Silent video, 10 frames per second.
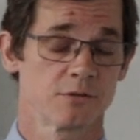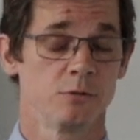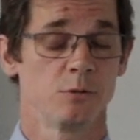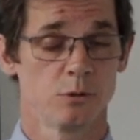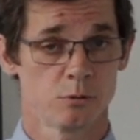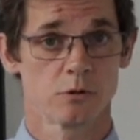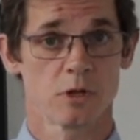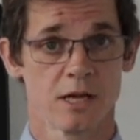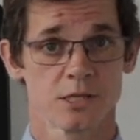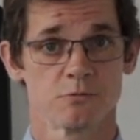through Google
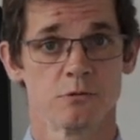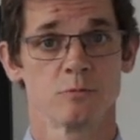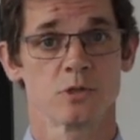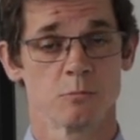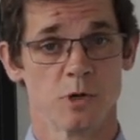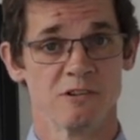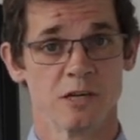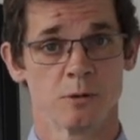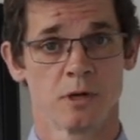Classrooms tomorrow.